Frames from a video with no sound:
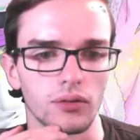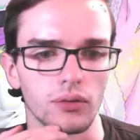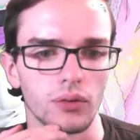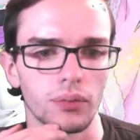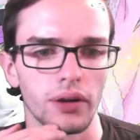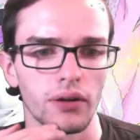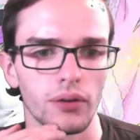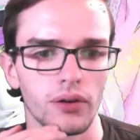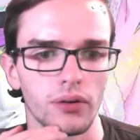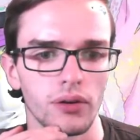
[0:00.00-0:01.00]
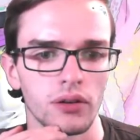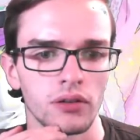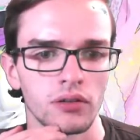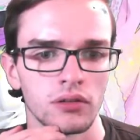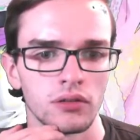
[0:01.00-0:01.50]
What banner were you
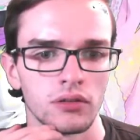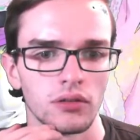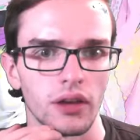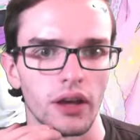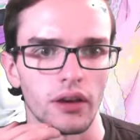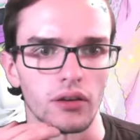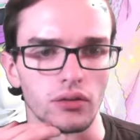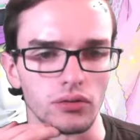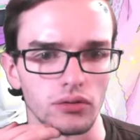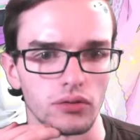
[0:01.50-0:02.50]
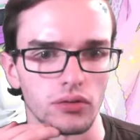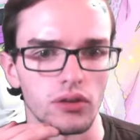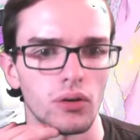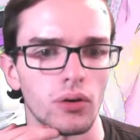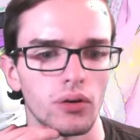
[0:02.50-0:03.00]
on? Echoes. So
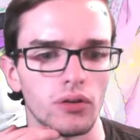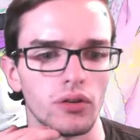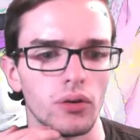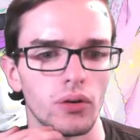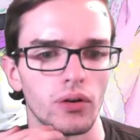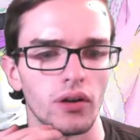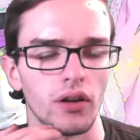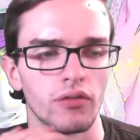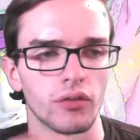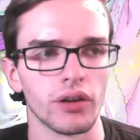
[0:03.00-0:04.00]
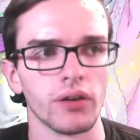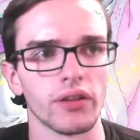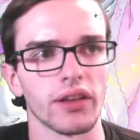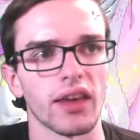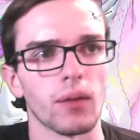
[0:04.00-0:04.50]
you were a free
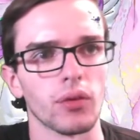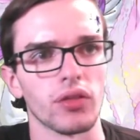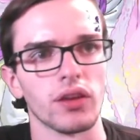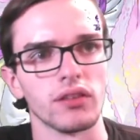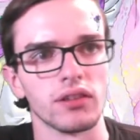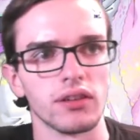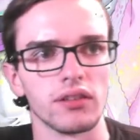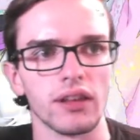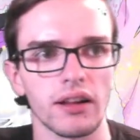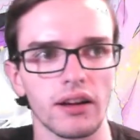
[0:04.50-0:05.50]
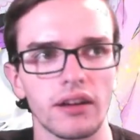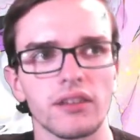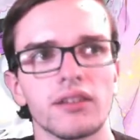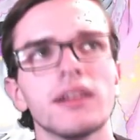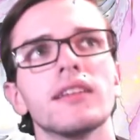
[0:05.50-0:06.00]
unit that came with the Ascended Seliph. Because
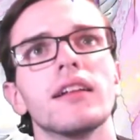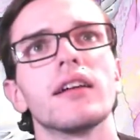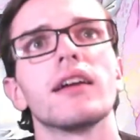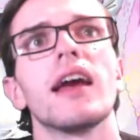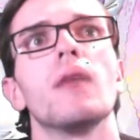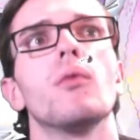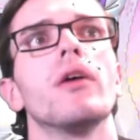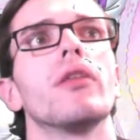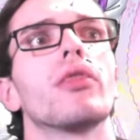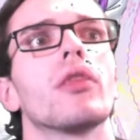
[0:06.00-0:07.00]
Ascended Seliph came with